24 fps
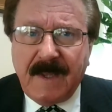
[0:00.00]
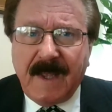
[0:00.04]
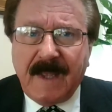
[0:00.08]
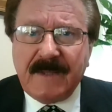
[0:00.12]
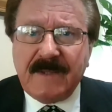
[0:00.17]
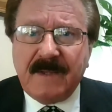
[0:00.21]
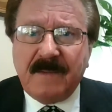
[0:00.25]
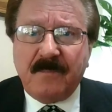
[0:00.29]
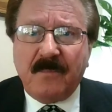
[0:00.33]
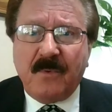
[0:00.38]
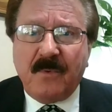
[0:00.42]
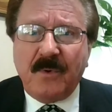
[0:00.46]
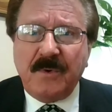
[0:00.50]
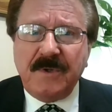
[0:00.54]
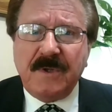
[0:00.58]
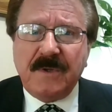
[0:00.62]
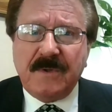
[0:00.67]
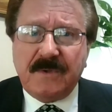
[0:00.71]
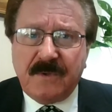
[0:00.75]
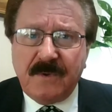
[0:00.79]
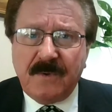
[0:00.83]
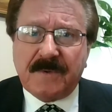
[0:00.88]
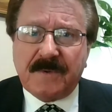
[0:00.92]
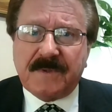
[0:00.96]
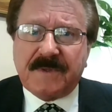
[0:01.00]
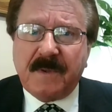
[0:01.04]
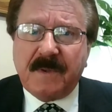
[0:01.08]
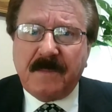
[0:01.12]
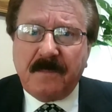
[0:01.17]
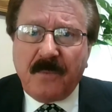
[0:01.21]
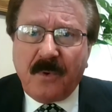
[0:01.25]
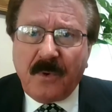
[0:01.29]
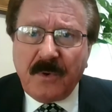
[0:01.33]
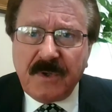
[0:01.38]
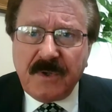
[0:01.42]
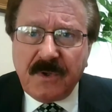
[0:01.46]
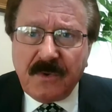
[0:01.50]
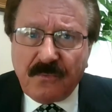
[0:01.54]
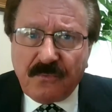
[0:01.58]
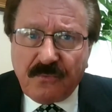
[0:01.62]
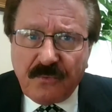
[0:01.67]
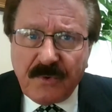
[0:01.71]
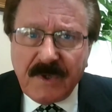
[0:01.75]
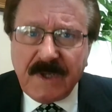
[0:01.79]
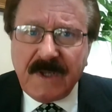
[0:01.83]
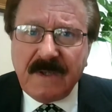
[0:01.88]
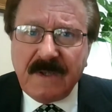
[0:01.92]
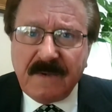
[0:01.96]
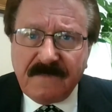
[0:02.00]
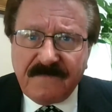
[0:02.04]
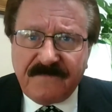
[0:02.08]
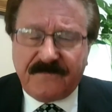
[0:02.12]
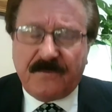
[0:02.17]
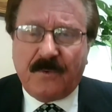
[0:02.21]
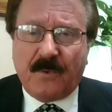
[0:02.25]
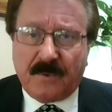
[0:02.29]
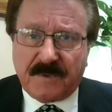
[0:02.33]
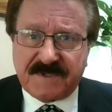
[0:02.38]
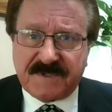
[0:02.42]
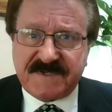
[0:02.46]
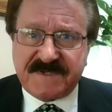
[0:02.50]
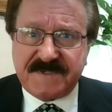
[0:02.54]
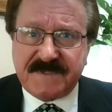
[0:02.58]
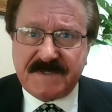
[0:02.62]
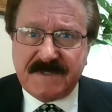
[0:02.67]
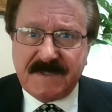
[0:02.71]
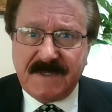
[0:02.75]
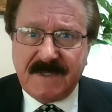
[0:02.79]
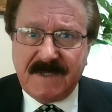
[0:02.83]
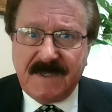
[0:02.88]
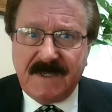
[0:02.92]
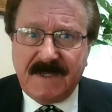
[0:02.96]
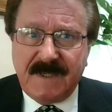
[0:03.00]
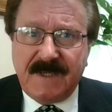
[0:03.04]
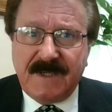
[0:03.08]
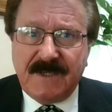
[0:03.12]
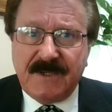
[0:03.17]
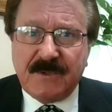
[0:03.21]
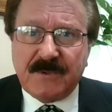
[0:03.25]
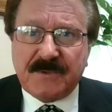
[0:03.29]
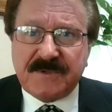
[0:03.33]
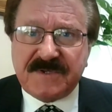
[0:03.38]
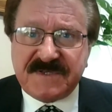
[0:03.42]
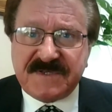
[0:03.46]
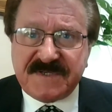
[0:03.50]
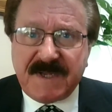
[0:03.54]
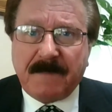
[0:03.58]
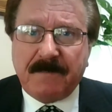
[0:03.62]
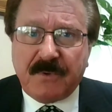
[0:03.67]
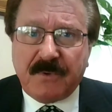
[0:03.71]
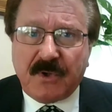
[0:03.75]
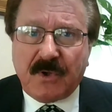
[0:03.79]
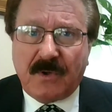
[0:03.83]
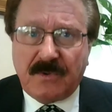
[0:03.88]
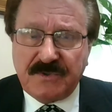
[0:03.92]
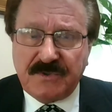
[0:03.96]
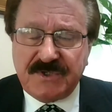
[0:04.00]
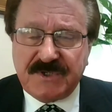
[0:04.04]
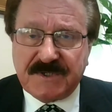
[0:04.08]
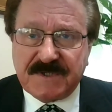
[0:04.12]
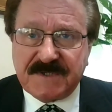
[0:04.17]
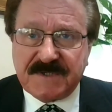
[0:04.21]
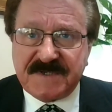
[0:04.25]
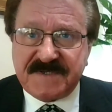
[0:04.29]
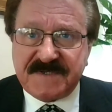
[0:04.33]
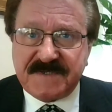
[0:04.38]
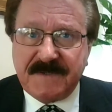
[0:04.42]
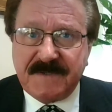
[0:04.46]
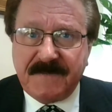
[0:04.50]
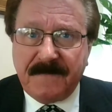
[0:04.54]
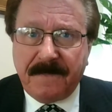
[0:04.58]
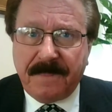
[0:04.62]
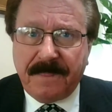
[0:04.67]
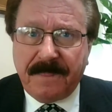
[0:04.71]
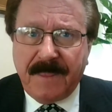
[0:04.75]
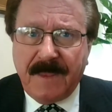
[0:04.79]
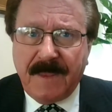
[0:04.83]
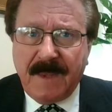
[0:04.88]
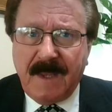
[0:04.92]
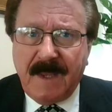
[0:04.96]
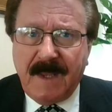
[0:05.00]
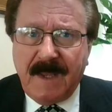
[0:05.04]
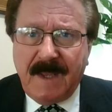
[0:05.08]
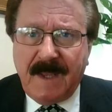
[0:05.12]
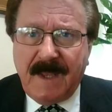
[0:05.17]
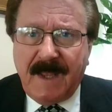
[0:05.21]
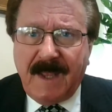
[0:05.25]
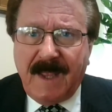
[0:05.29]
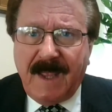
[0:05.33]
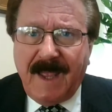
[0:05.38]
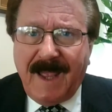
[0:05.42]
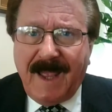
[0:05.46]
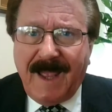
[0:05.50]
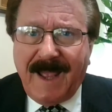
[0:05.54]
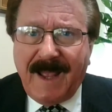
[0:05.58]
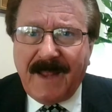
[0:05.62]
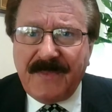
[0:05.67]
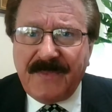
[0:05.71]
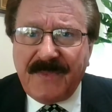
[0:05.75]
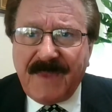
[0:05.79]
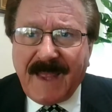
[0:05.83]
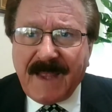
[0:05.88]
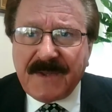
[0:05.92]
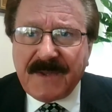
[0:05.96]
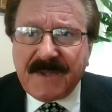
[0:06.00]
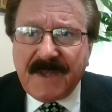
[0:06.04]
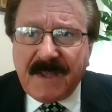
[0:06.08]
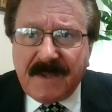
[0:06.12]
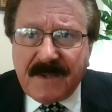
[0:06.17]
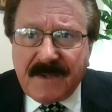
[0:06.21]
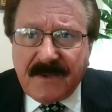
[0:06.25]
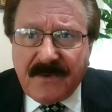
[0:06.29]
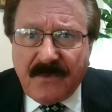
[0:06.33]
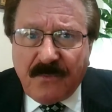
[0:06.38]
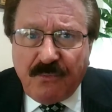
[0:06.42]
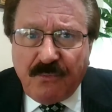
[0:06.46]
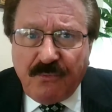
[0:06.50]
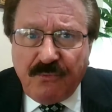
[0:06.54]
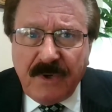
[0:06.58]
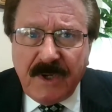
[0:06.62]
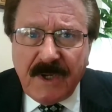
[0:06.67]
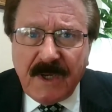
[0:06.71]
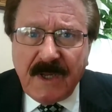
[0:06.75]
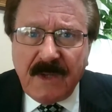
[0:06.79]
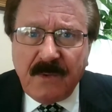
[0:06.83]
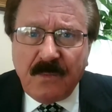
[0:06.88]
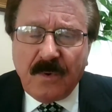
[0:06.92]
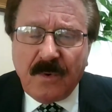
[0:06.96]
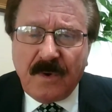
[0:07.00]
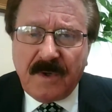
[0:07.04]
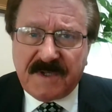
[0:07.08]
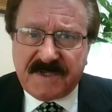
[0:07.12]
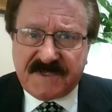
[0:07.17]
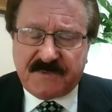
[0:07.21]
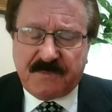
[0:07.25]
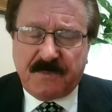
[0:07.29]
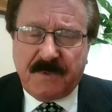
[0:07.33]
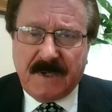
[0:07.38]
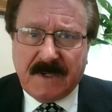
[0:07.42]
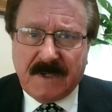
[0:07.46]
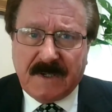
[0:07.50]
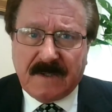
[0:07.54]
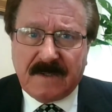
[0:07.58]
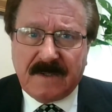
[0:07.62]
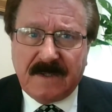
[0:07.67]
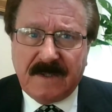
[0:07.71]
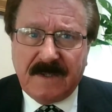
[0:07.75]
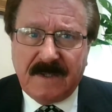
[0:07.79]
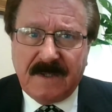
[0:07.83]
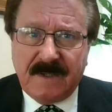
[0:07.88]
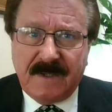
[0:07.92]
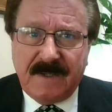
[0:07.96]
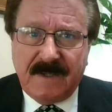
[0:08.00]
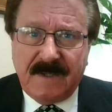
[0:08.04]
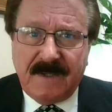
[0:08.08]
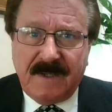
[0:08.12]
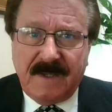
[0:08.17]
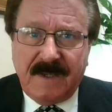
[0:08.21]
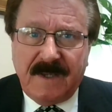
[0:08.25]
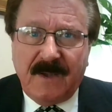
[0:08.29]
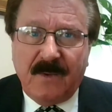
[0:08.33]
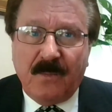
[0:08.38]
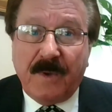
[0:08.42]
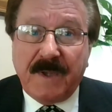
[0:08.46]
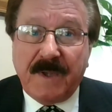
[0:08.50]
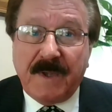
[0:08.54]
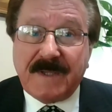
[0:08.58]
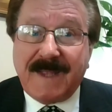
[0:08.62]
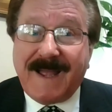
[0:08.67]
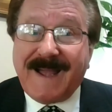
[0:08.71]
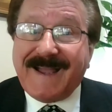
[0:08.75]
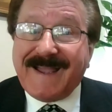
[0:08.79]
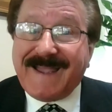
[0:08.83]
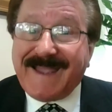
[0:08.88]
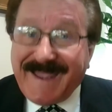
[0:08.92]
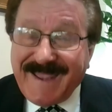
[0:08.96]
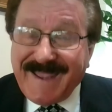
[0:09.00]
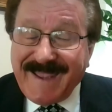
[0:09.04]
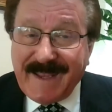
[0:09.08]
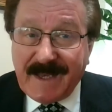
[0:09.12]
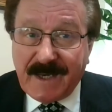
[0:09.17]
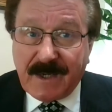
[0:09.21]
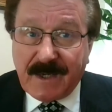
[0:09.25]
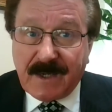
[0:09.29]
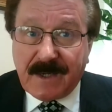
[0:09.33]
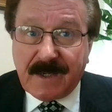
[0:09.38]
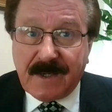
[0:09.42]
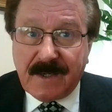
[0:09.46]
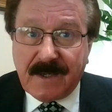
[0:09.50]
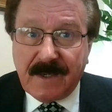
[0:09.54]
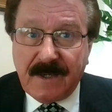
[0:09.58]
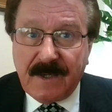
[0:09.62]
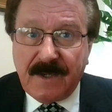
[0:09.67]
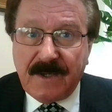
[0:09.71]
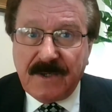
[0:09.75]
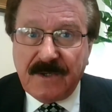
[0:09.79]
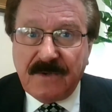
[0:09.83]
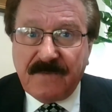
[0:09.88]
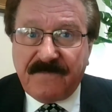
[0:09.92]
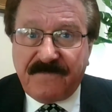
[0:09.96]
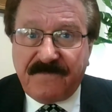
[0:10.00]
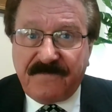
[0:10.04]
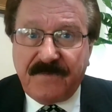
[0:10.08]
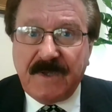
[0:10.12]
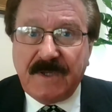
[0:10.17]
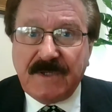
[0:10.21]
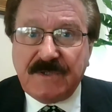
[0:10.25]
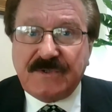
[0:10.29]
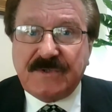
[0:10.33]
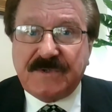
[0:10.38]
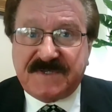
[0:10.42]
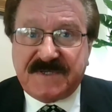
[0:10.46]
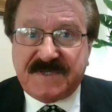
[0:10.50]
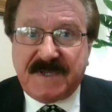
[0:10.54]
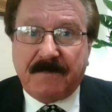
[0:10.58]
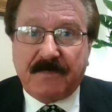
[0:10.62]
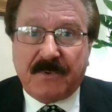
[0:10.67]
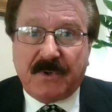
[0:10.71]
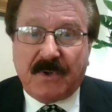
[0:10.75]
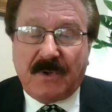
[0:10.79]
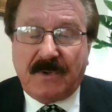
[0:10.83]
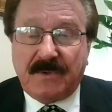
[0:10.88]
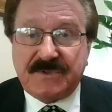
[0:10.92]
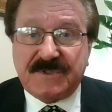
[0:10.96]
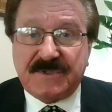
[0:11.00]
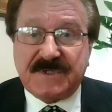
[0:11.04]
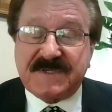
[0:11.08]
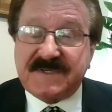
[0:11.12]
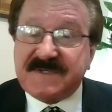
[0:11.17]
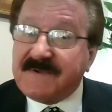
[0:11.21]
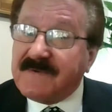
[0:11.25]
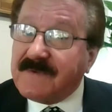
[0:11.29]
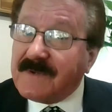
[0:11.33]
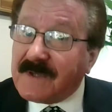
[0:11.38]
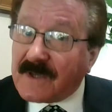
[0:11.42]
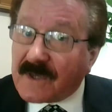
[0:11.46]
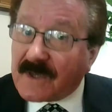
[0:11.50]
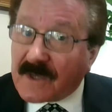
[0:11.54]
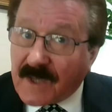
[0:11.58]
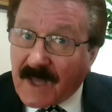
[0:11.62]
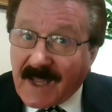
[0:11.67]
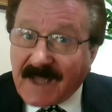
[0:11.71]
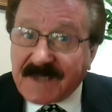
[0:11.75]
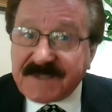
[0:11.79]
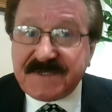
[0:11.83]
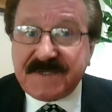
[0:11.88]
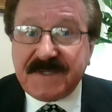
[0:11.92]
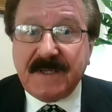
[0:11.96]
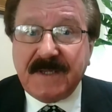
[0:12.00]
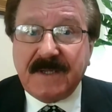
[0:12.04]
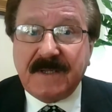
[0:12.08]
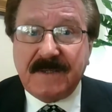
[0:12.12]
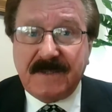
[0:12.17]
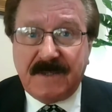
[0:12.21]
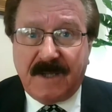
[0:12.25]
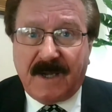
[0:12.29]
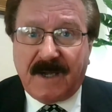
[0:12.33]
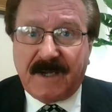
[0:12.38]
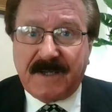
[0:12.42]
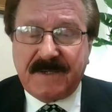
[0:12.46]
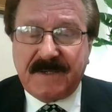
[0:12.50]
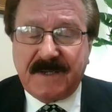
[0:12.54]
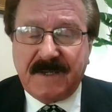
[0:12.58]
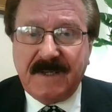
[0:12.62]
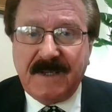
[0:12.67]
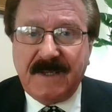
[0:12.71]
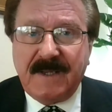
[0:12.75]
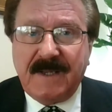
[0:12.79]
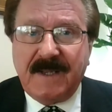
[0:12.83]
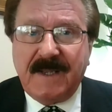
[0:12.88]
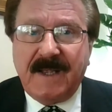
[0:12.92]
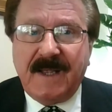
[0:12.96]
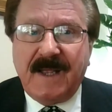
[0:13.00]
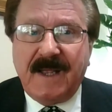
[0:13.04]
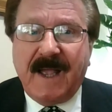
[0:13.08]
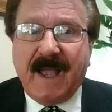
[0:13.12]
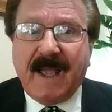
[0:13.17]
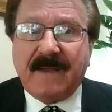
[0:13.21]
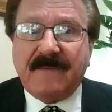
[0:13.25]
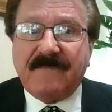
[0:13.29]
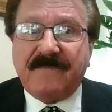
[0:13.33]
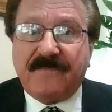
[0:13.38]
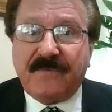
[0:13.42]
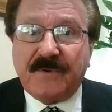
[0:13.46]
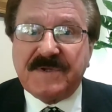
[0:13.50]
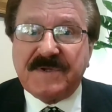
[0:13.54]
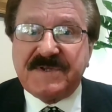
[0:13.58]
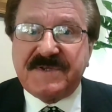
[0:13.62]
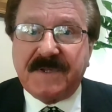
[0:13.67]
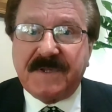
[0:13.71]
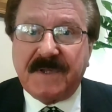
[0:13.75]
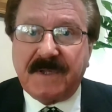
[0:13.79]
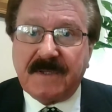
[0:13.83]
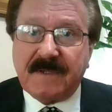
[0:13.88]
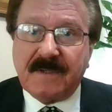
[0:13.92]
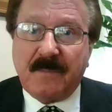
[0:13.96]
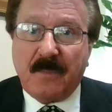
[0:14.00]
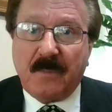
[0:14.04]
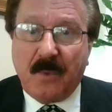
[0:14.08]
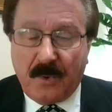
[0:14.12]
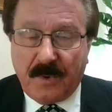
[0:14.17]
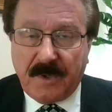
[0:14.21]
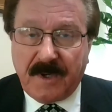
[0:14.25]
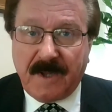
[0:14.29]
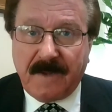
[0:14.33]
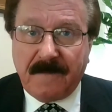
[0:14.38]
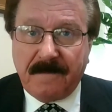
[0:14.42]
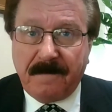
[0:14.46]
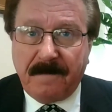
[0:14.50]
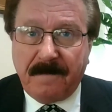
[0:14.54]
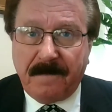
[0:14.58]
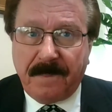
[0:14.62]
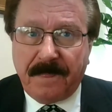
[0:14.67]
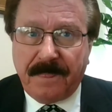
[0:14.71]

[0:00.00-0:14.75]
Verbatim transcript: And the more you do it, the more you reinforce your subconscious. And that really works well when, again, you feed your subconscious last thing at night and first thing in the morning.